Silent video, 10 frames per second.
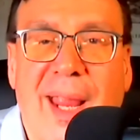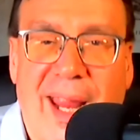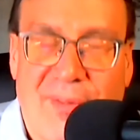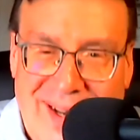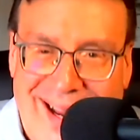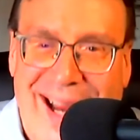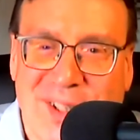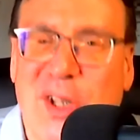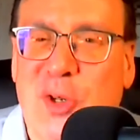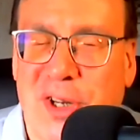if the guy
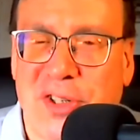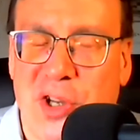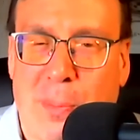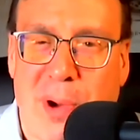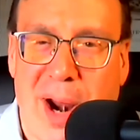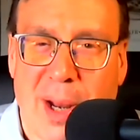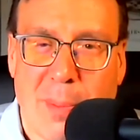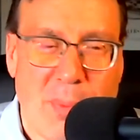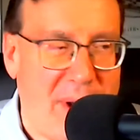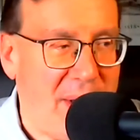is interested in your
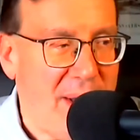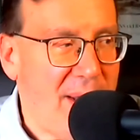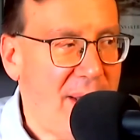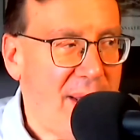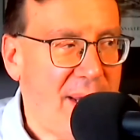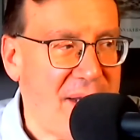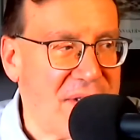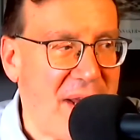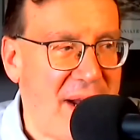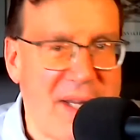product, but he's
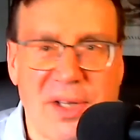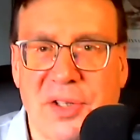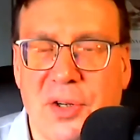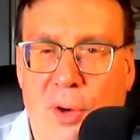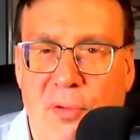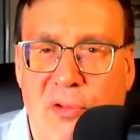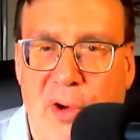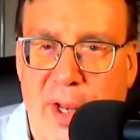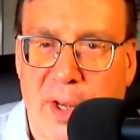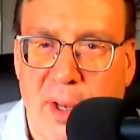got his
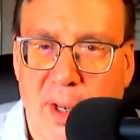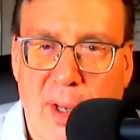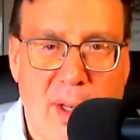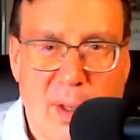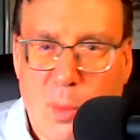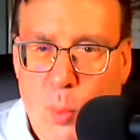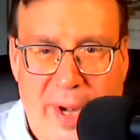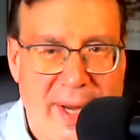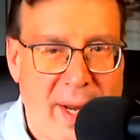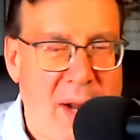girlfriend
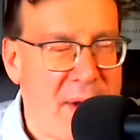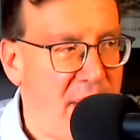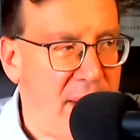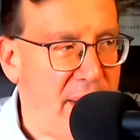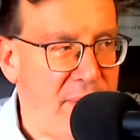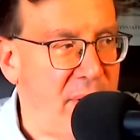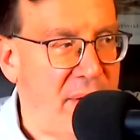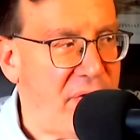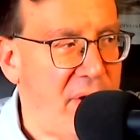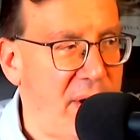waiting on
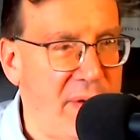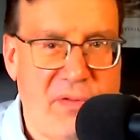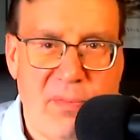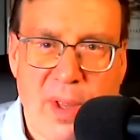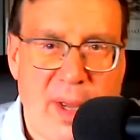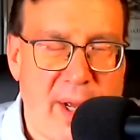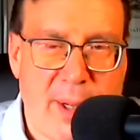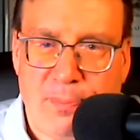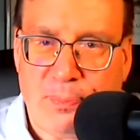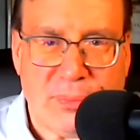in front of
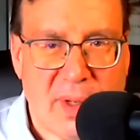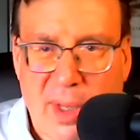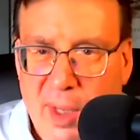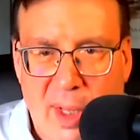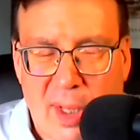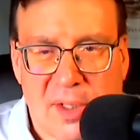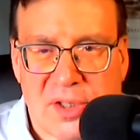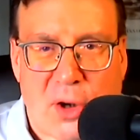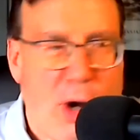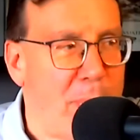
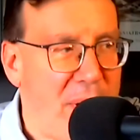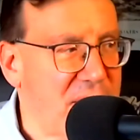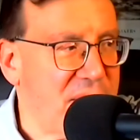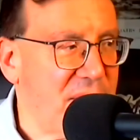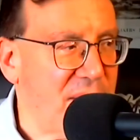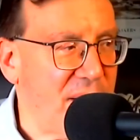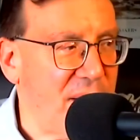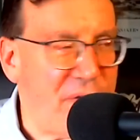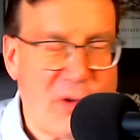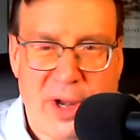Starbucks
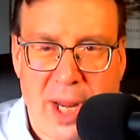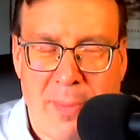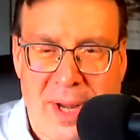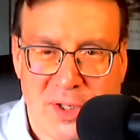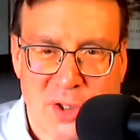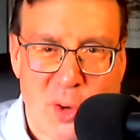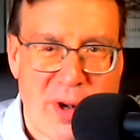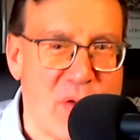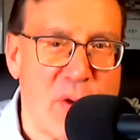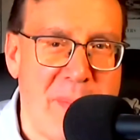for him, and he's
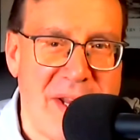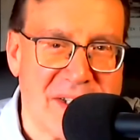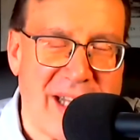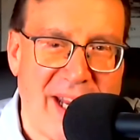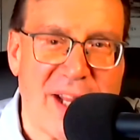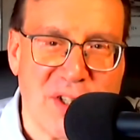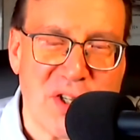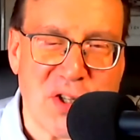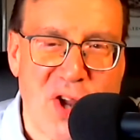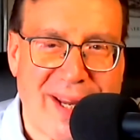already 3 minutes late because
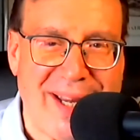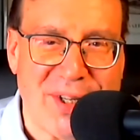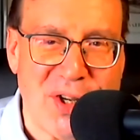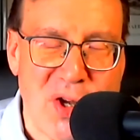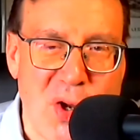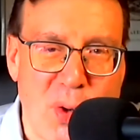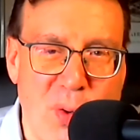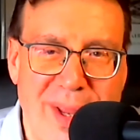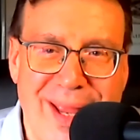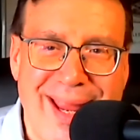he's talking to you,
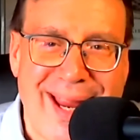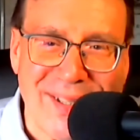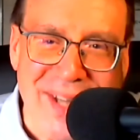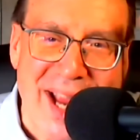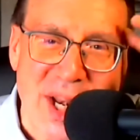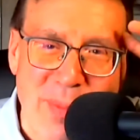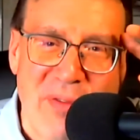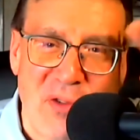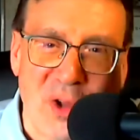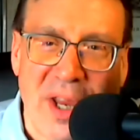he's not going to be
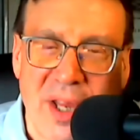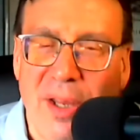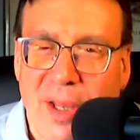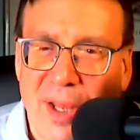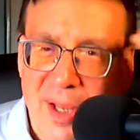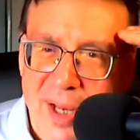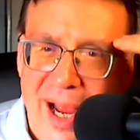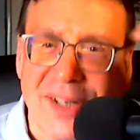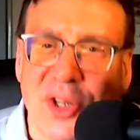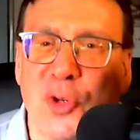fully
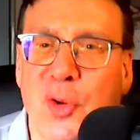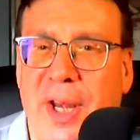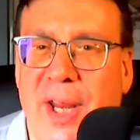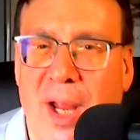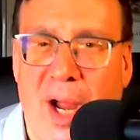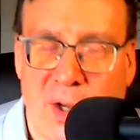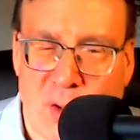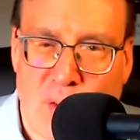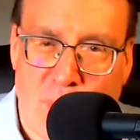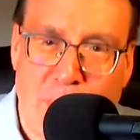concentrating on
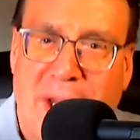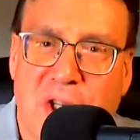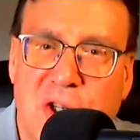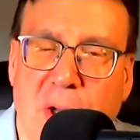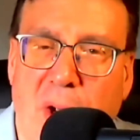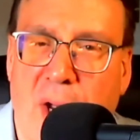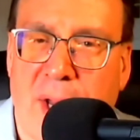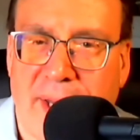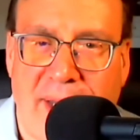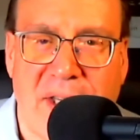your pitch
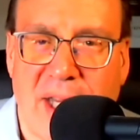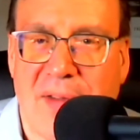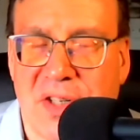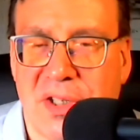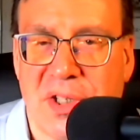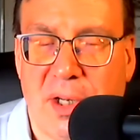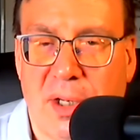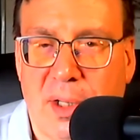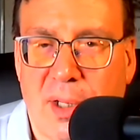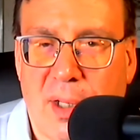on ETFs, is he?
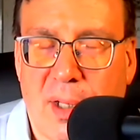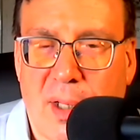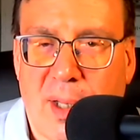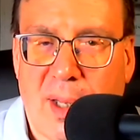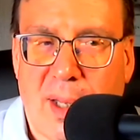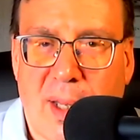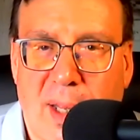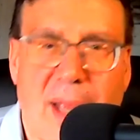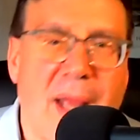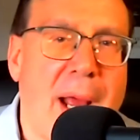
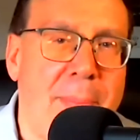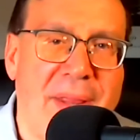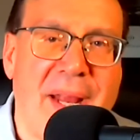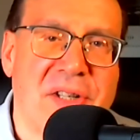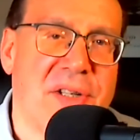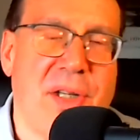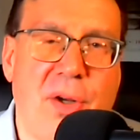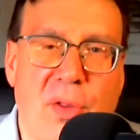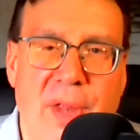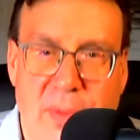I mean, that's
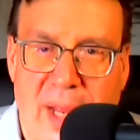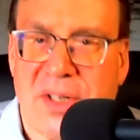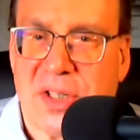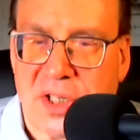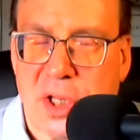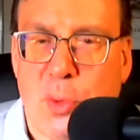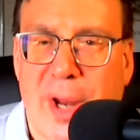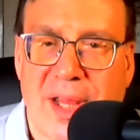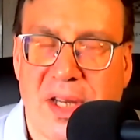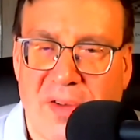that's just the
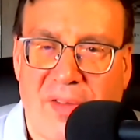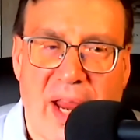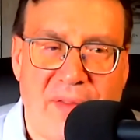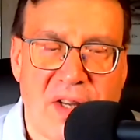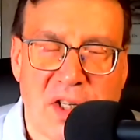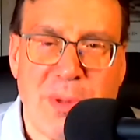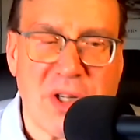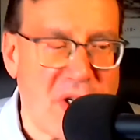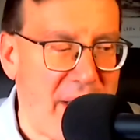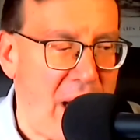realities of life, and
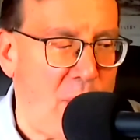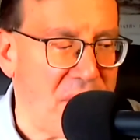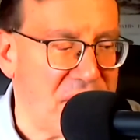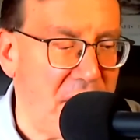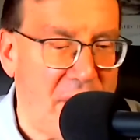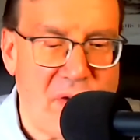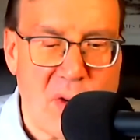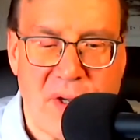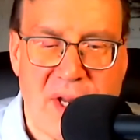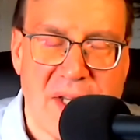especially now in the cell
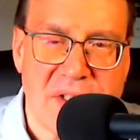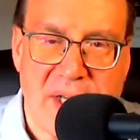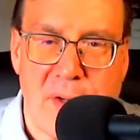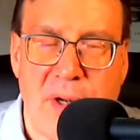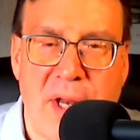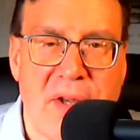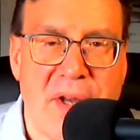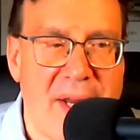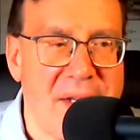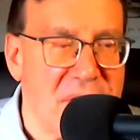phone days, the internet
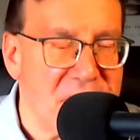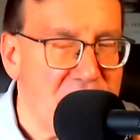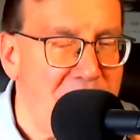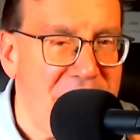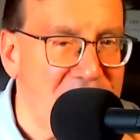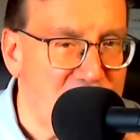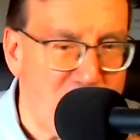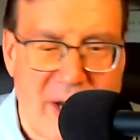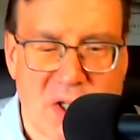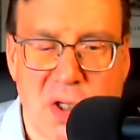days. There's so many
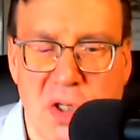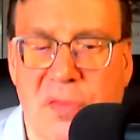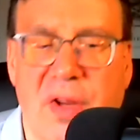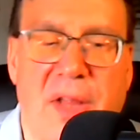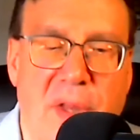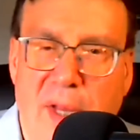distractions. You've got